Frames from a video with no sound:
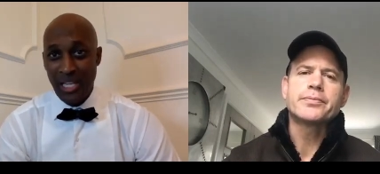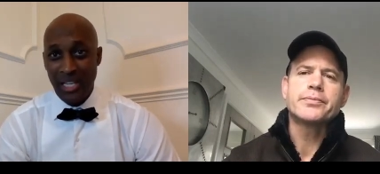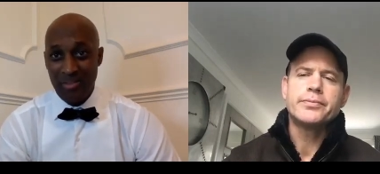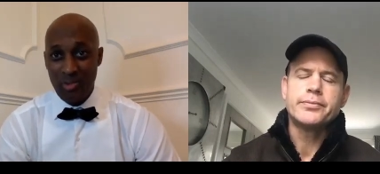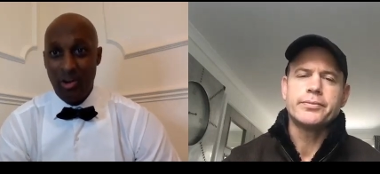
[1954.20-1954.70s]
Speaker 1: would
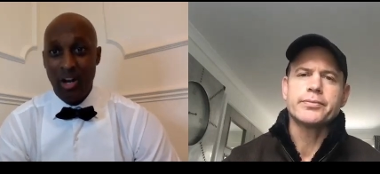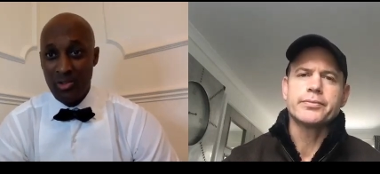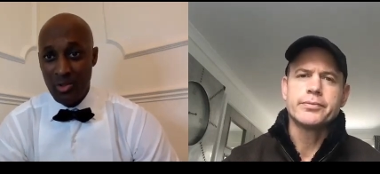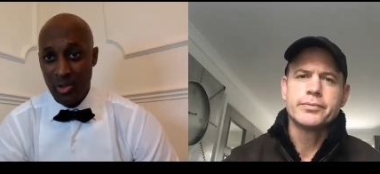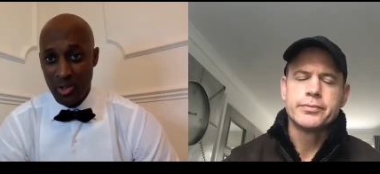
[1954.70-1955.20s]
take
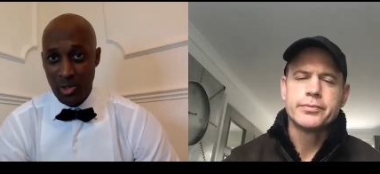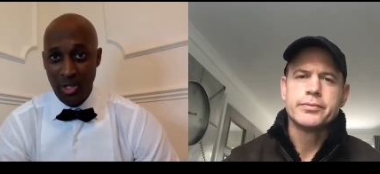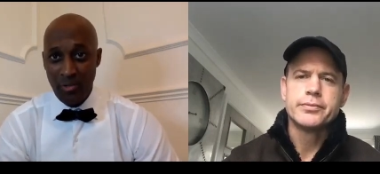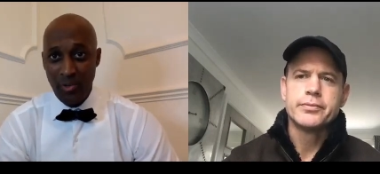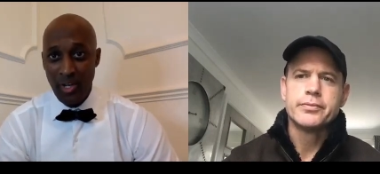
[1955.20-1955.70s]
drugs to
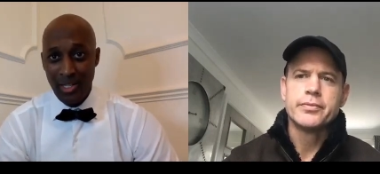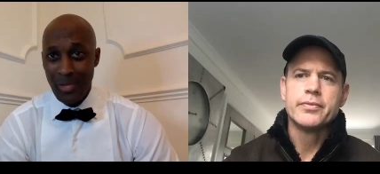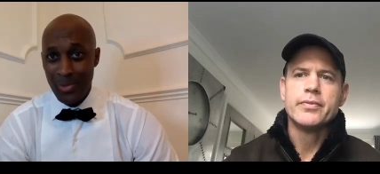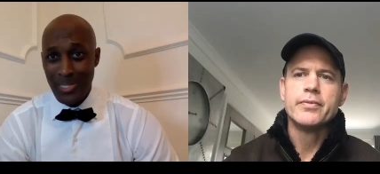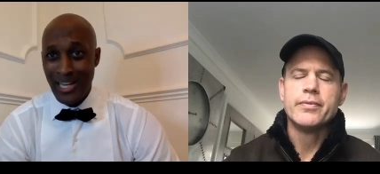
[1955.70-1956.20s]
achieve,
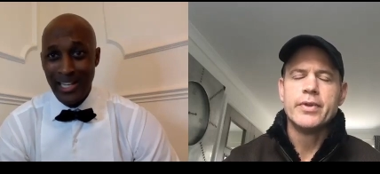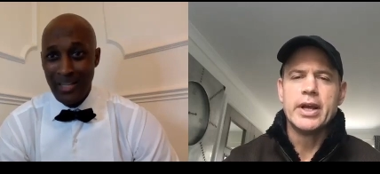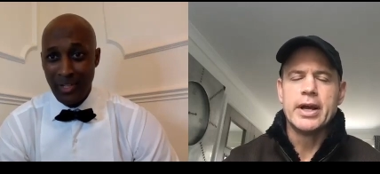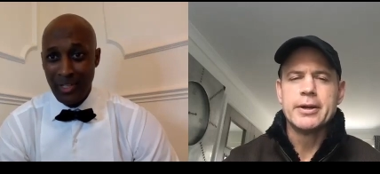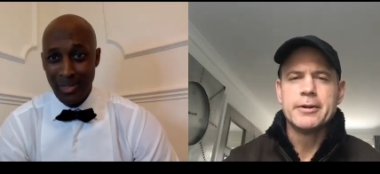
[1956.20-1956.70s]
they would say
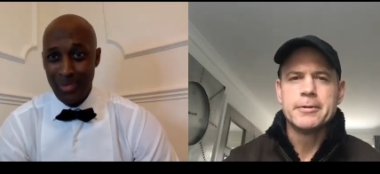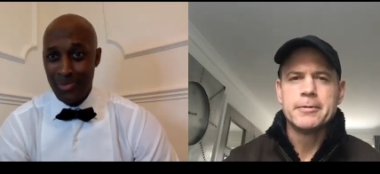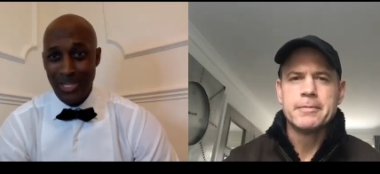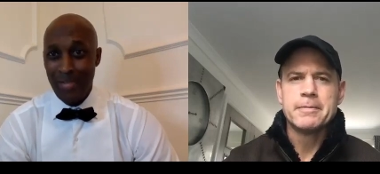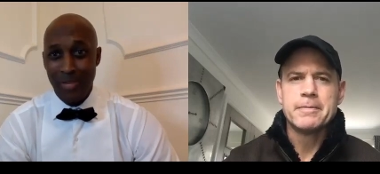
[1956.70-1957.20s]
anything. Yeah.
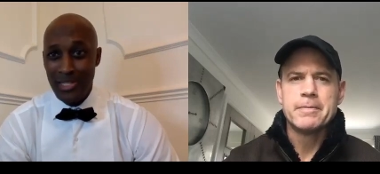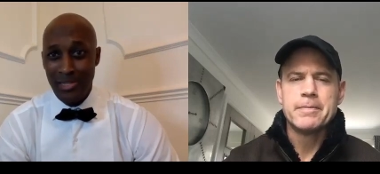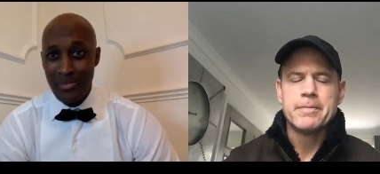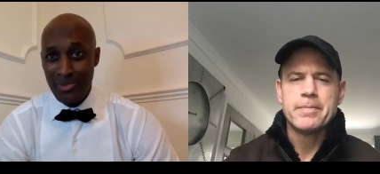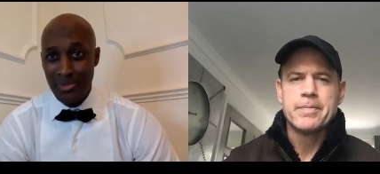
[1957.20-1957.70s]
They would say
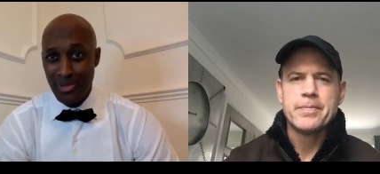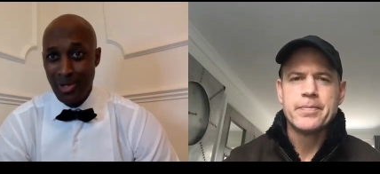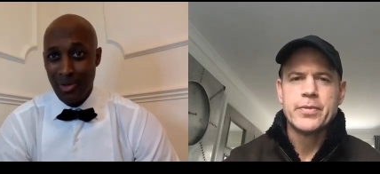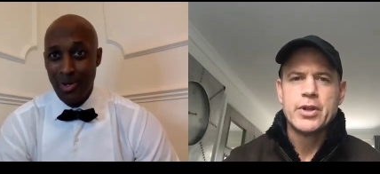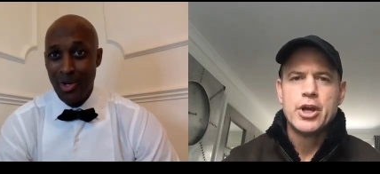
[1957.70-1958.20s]
racist,
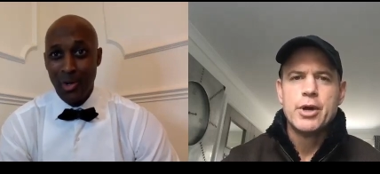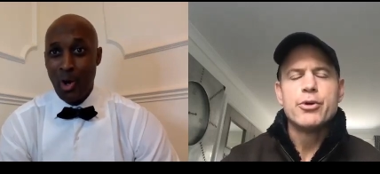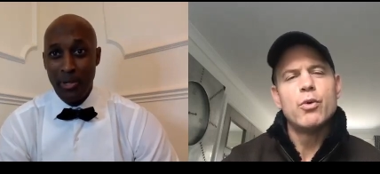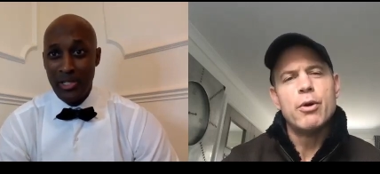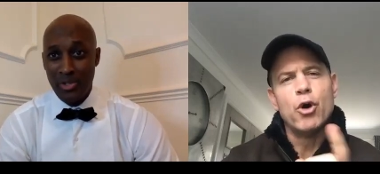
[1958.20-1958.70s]
you know.
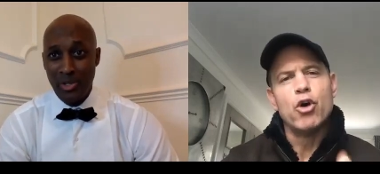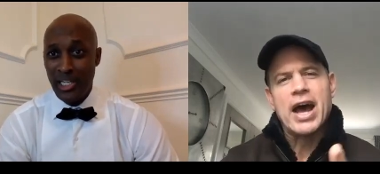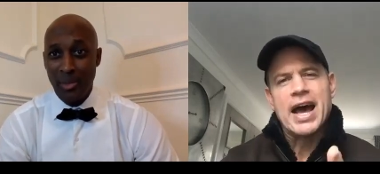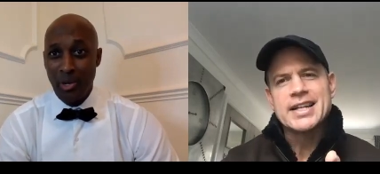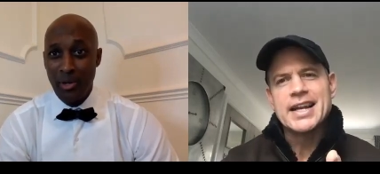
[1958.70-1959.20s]
there were
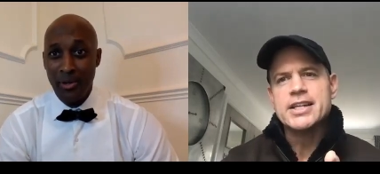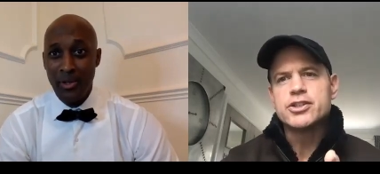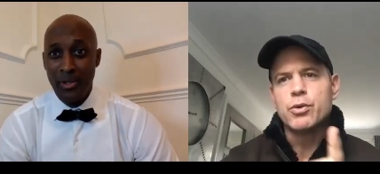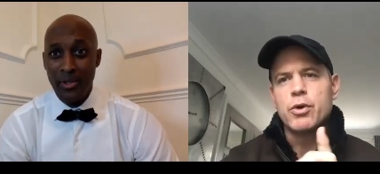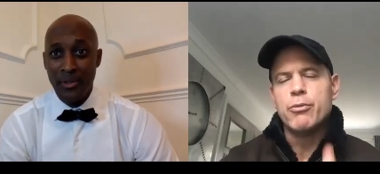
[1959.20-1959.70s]
more
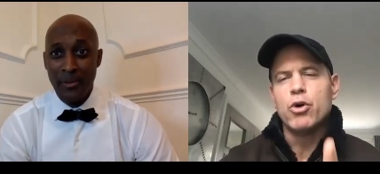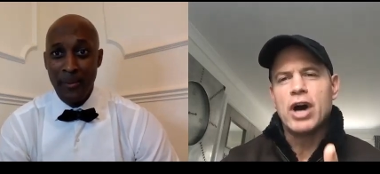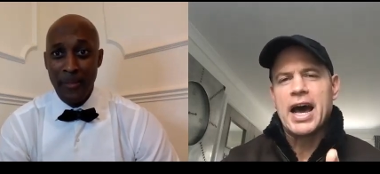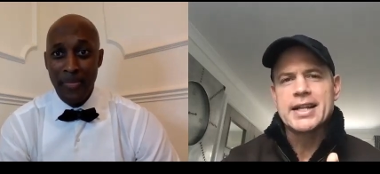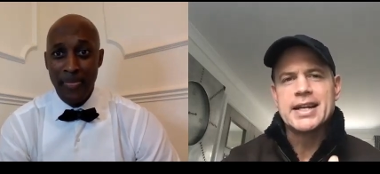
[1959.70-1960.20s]
athletes. There were
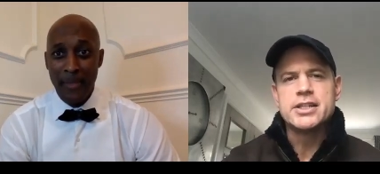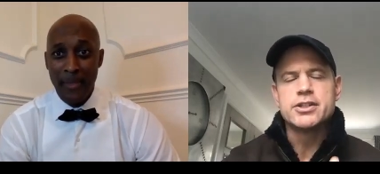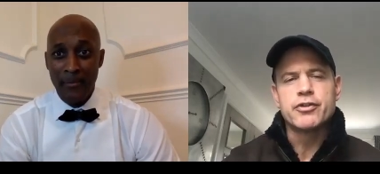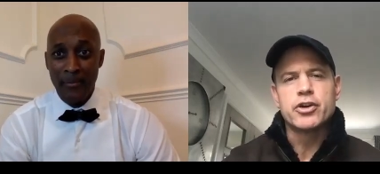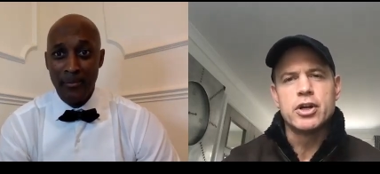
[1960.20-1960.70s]
Speaker 2: more
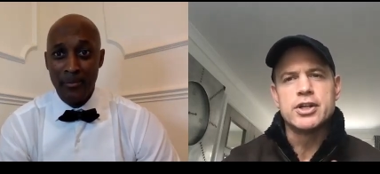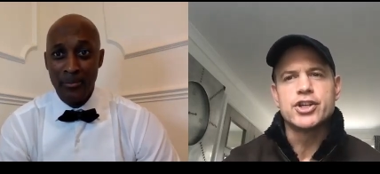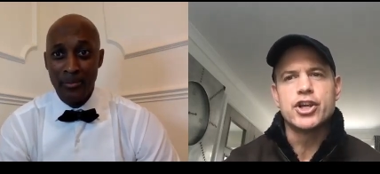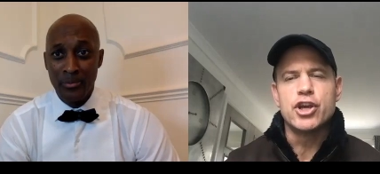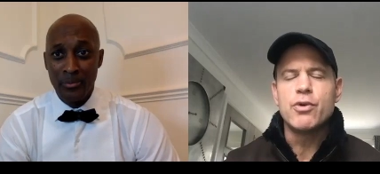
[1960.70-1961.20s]
athletes of
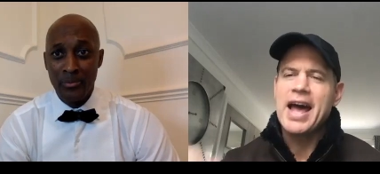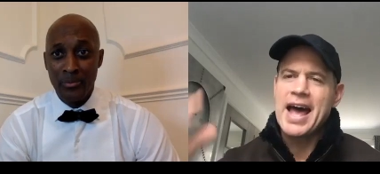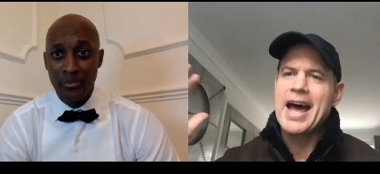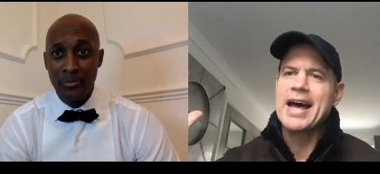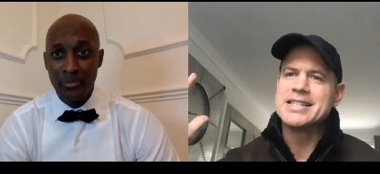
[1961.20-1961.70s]
color. So you
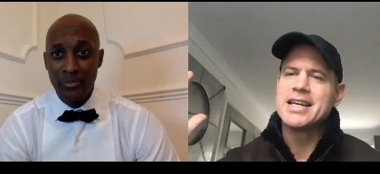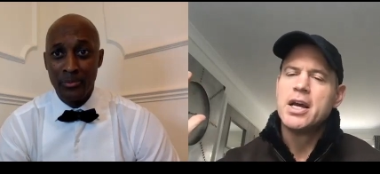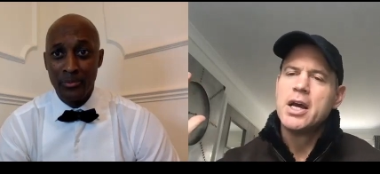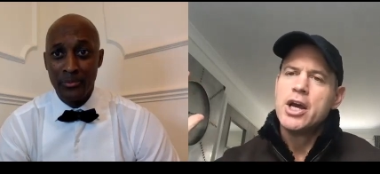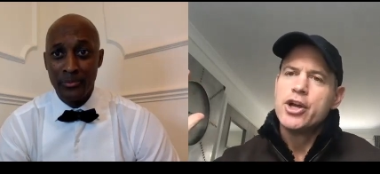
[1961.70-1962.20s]

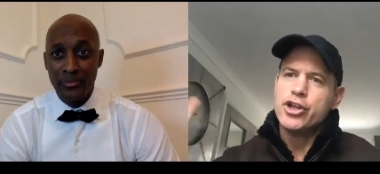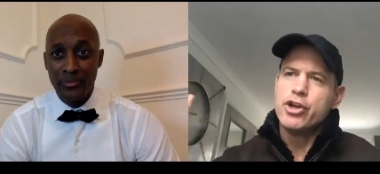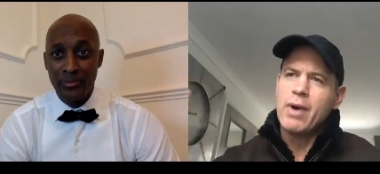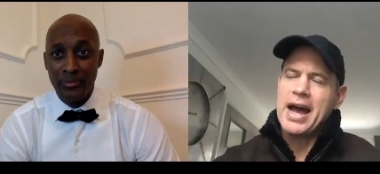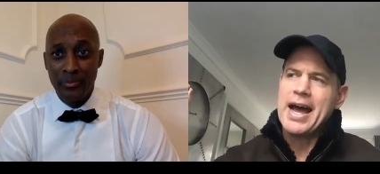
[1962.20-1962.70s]
had
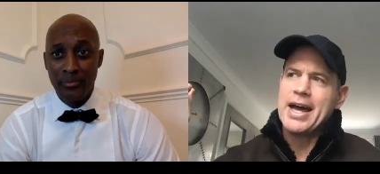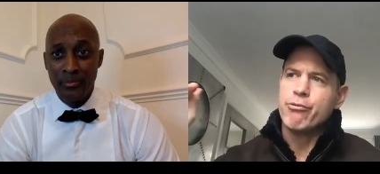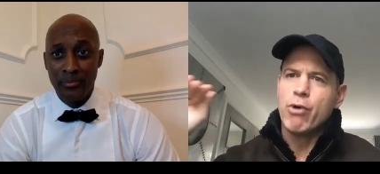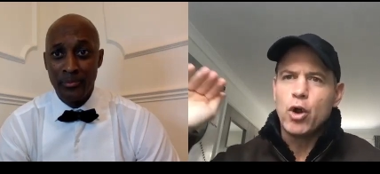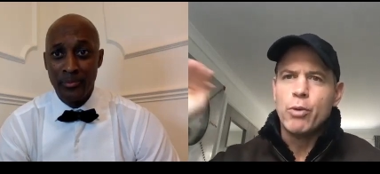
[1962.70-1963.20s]
you
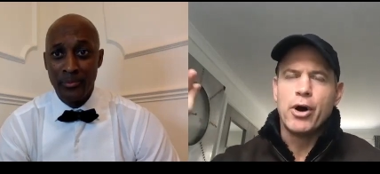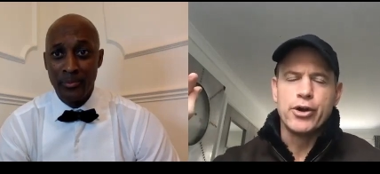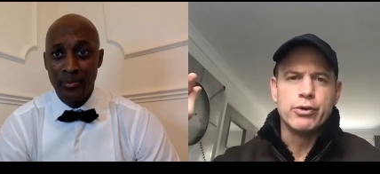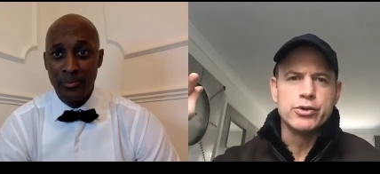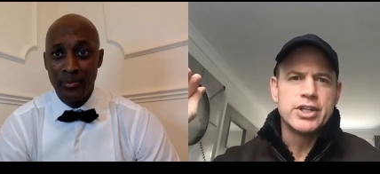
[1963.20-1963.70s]
had role
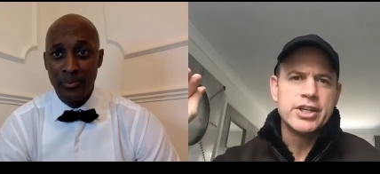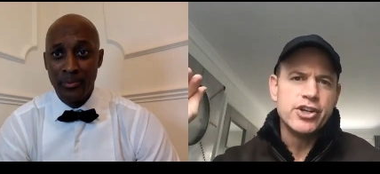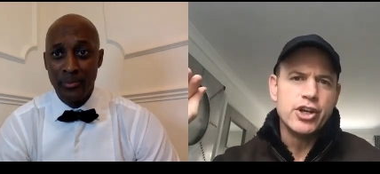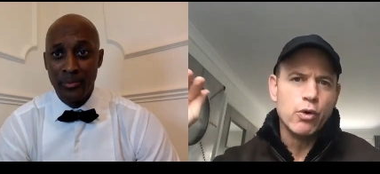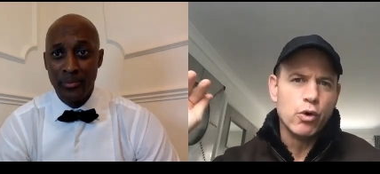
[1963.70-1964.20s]
models,
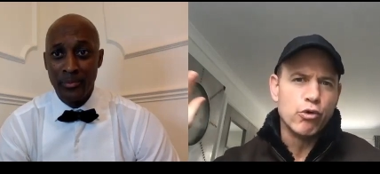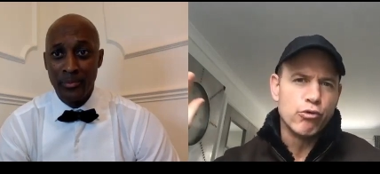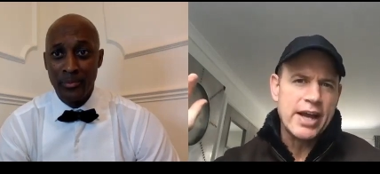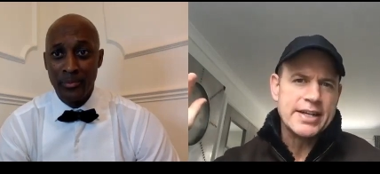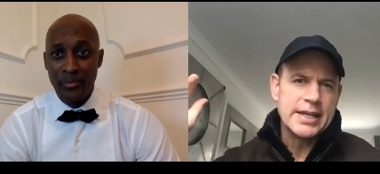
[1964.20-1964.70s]
didn't you,
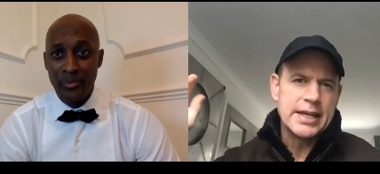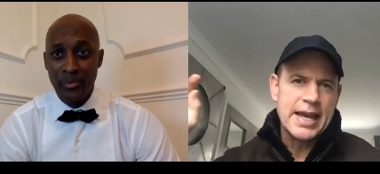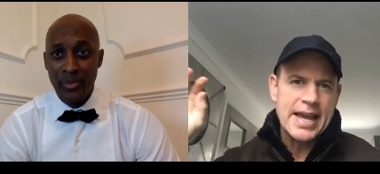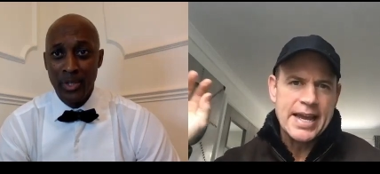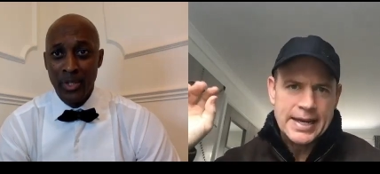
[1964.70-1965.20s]

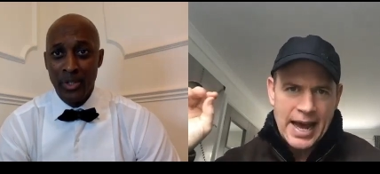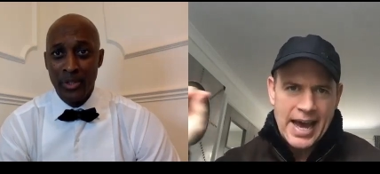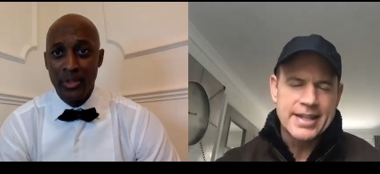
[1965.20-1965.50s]
already in